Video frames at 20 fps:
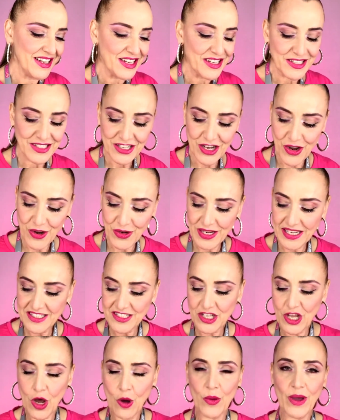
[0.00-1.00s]
So let's
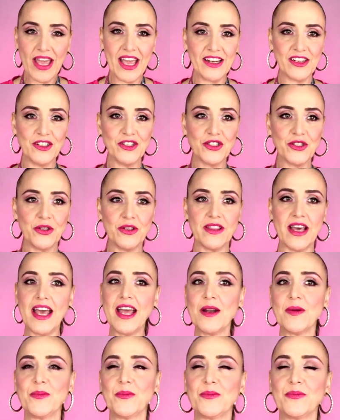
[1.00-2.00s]
go ahead and do
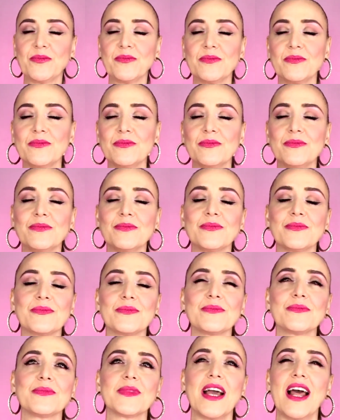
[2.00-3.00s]
that.
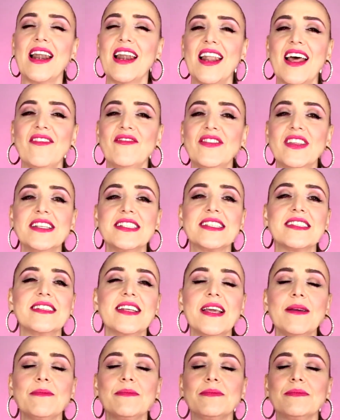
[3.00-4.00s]
I love this
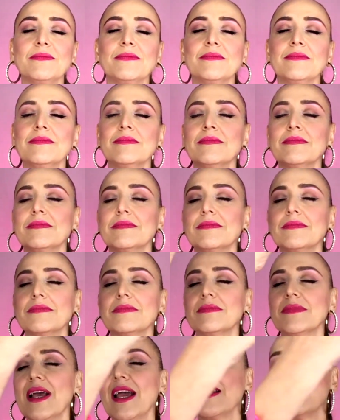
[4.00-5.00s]
step,
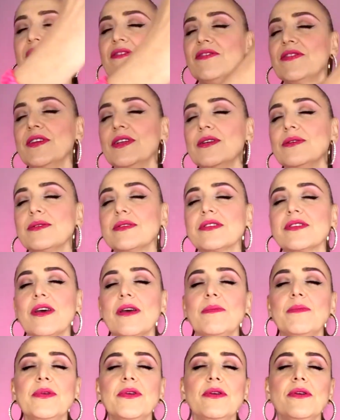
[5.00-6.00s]
and it feels so
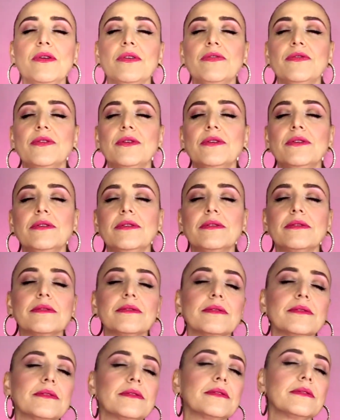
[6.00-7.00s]
beautiful
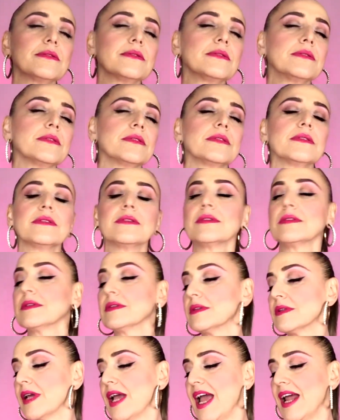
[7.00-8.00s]

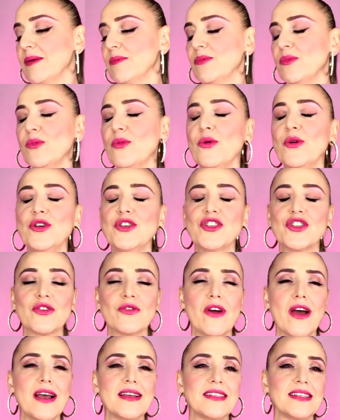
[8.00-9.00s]
and
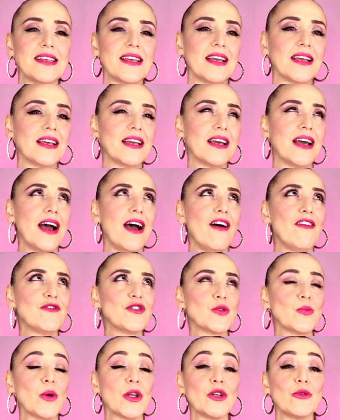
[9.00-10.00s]
moisturizing and
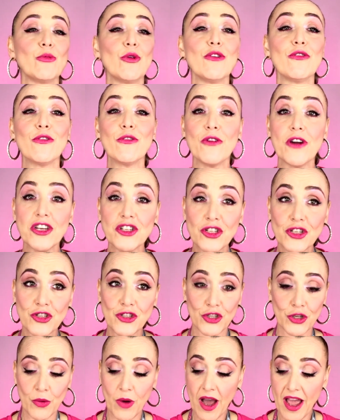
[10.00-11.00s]
comfortable. It refreshes
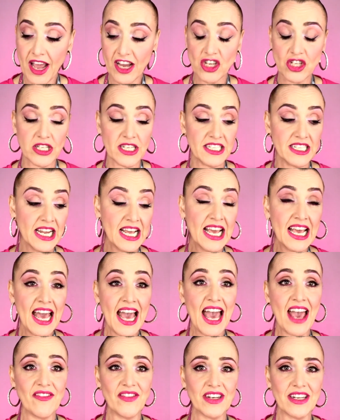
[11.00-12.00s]
you. I actually
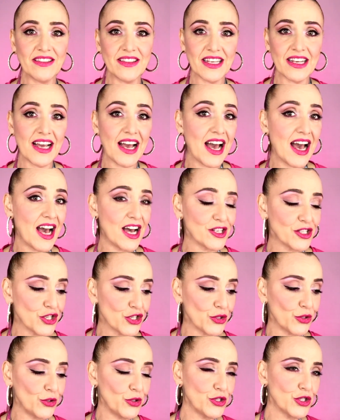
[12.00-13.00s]
have it in the car
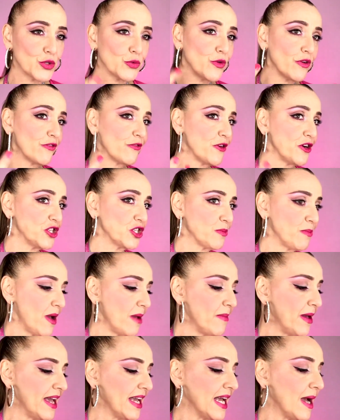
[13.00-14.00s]
too to refresh my
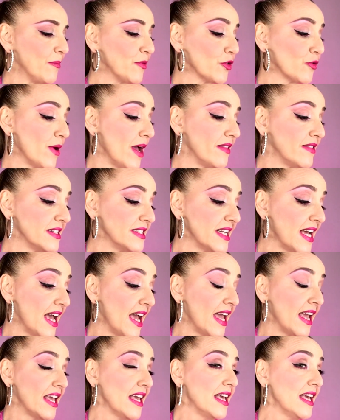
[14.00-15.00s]
makeup throughout the
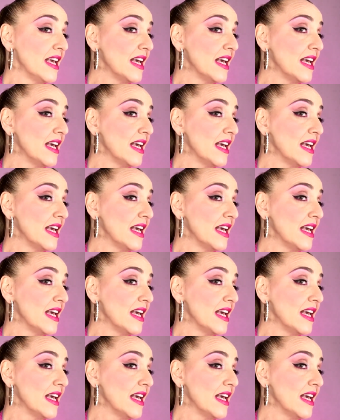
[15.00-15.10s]
day.